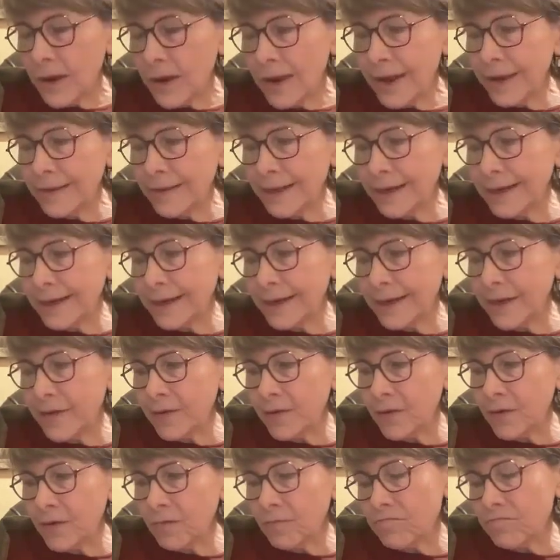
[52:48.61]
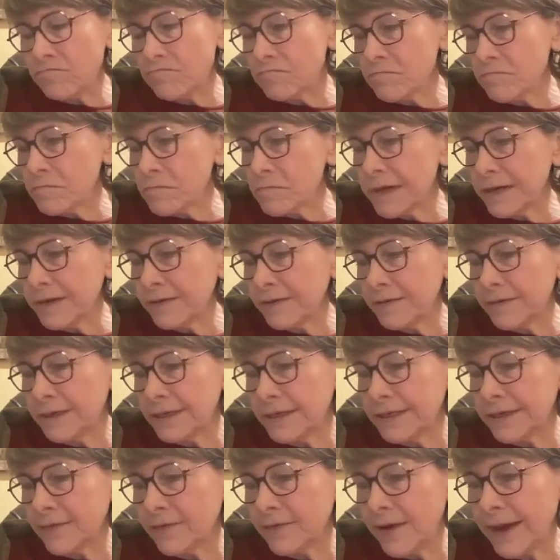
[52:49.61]
And then another
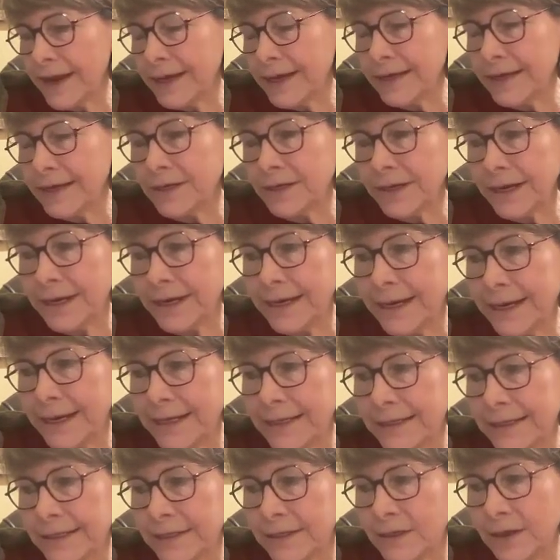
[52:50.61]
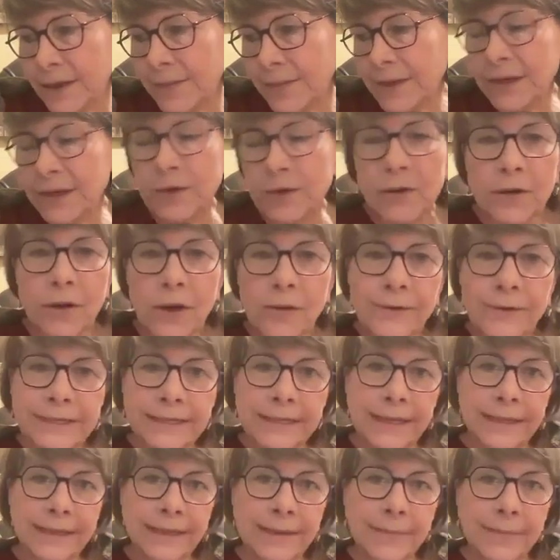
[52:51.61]
disadvantage, I guess, I mean, you can always
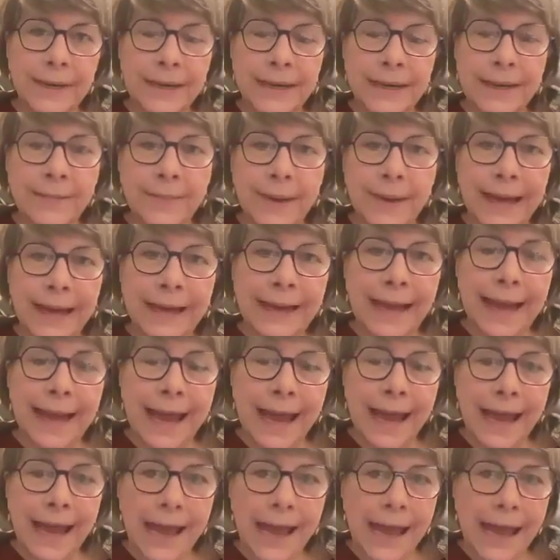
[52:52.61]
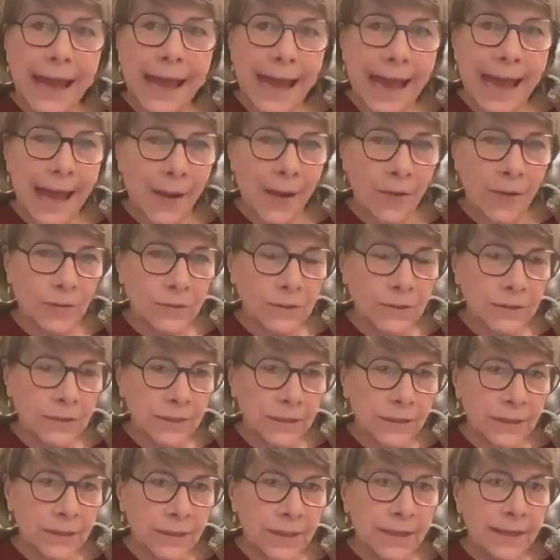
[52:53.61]
get the money back out
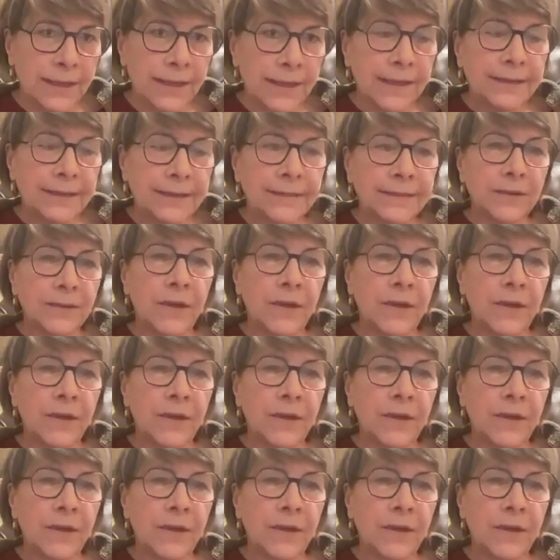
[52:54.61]
as